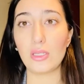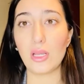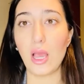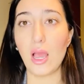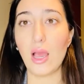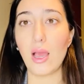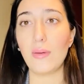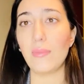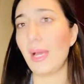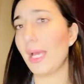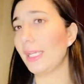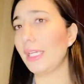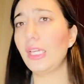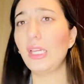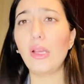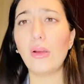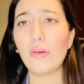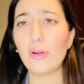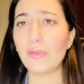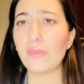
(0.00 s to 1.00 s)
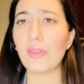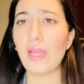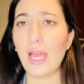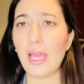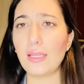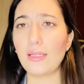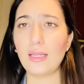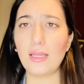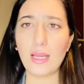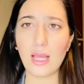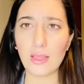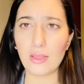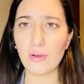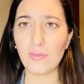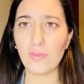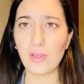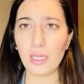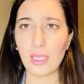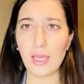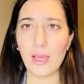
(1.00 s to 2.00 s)
Um, I can go over that in
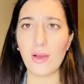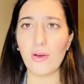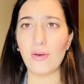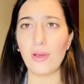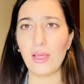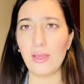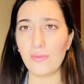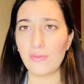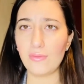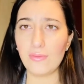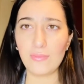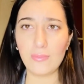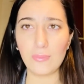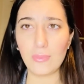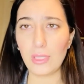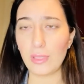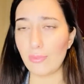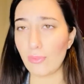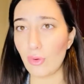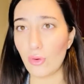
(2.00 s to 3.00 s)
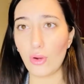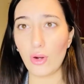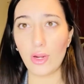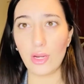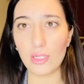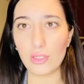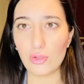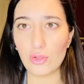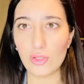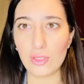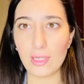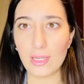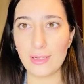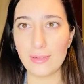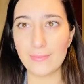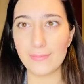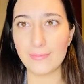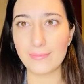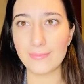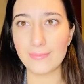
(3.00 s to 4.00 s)
another video if people are interested.